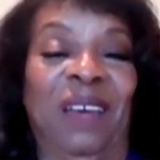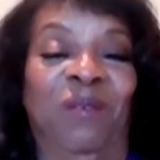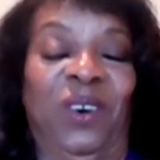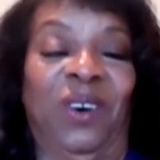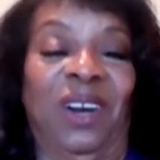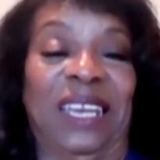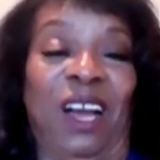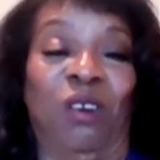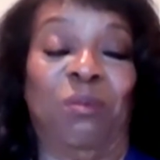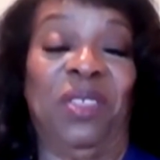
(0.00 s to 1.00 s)
for
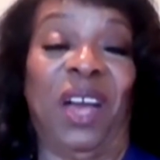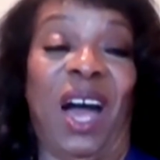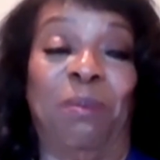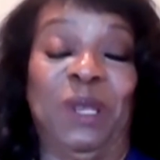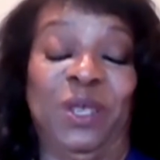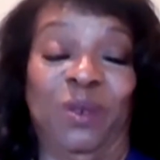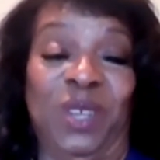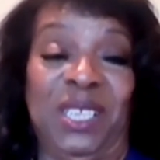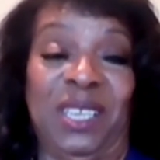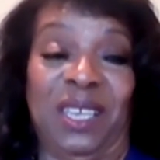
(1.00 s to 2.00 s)
allowing me the
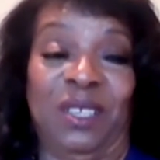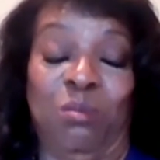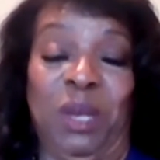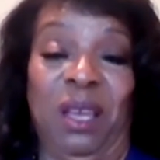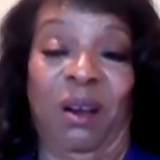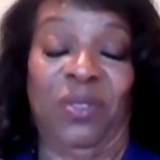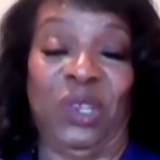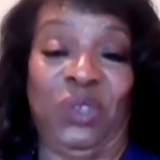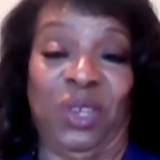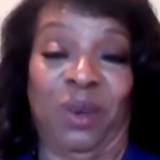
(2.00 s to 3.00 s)
opportunity to be on
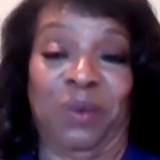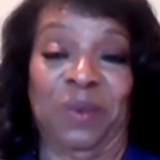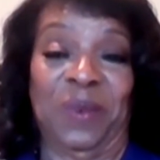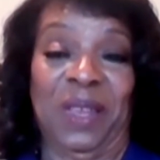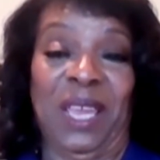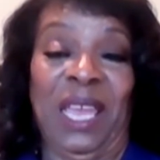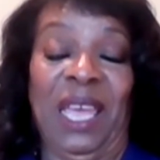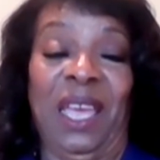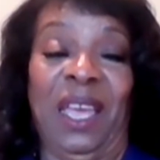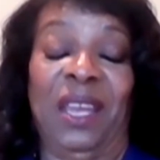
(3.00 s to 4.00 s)
the show.
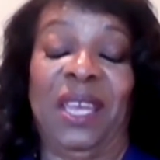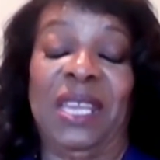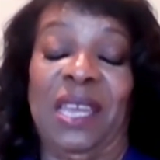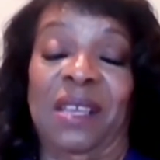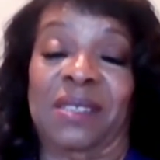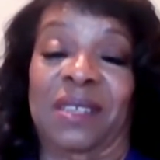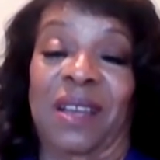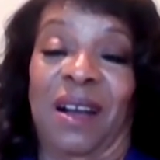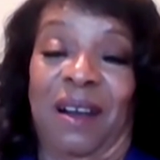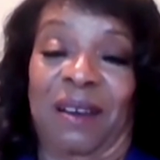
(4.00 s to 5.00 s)
And it is
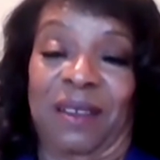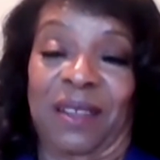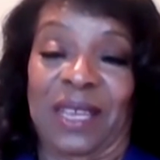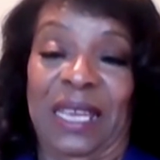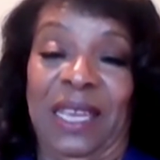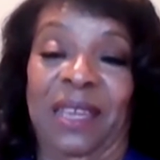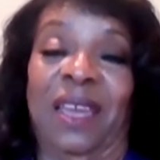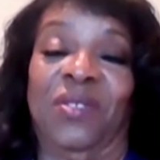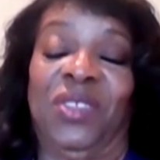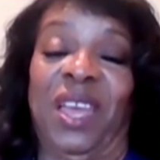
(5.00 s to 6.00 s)
an honor.
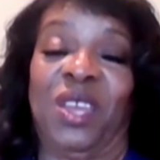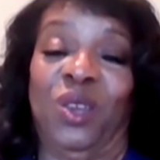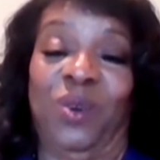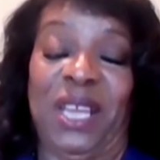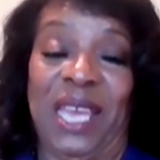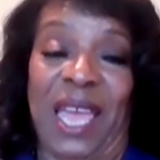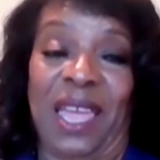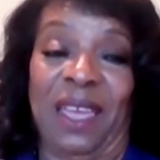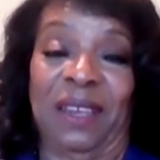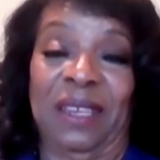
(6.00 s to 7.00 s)
And thank you
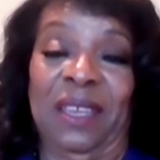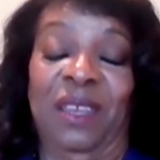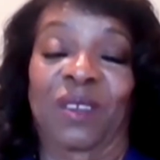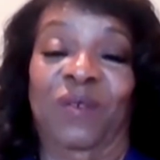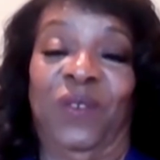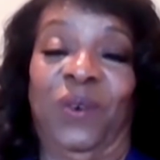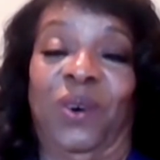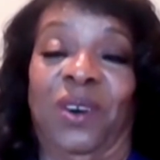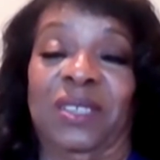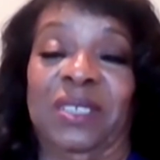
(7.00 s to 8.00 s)
again
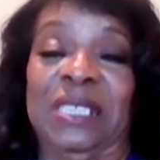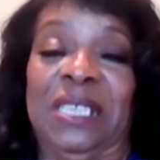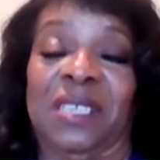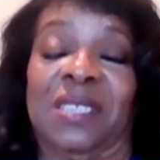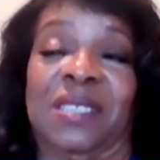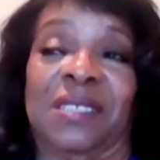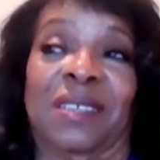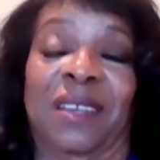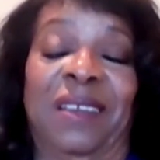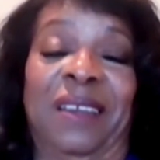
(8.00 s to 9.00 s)
for just
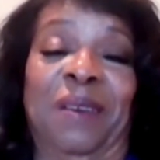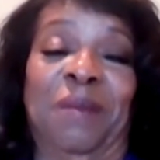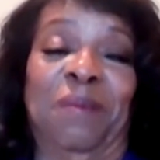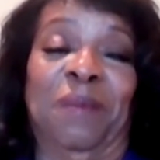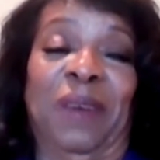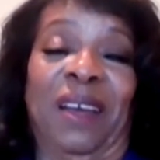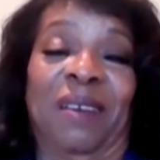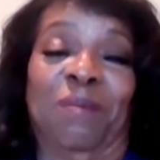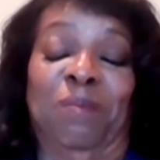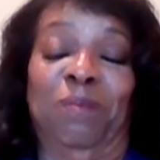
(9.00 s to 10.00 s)

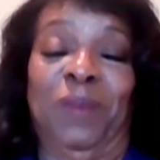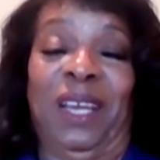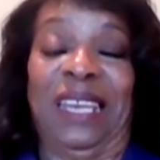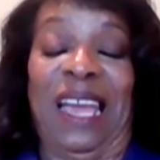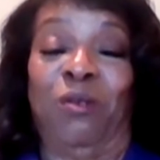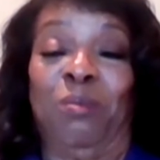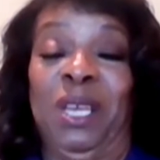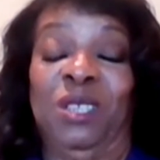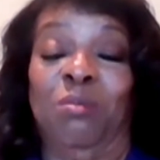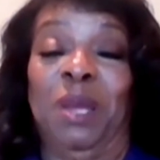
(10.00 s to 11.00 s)
allowing
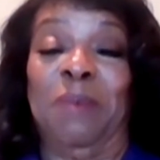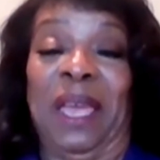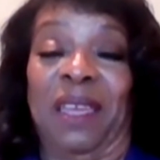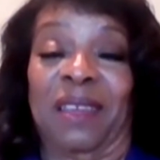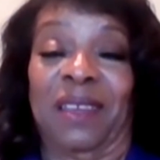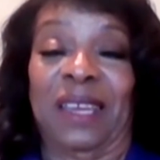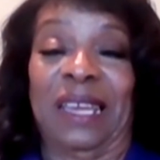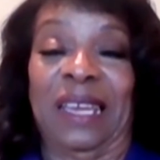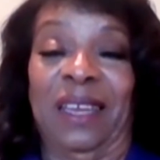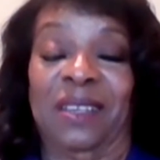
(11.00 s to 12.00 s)
me to be me
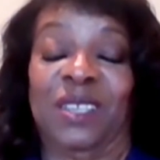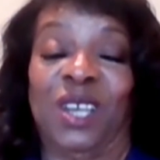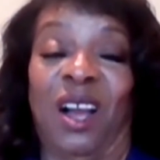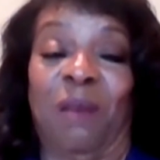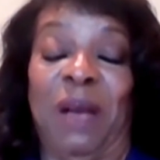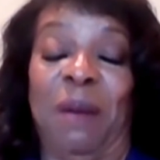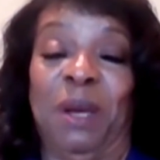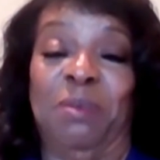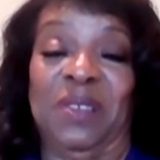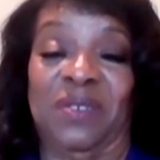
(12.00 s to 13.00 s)
and to talk about
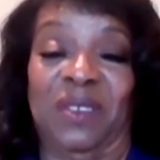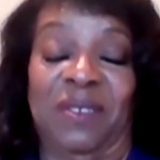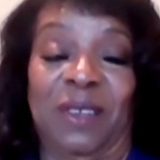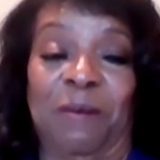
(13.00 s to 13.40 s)
my business.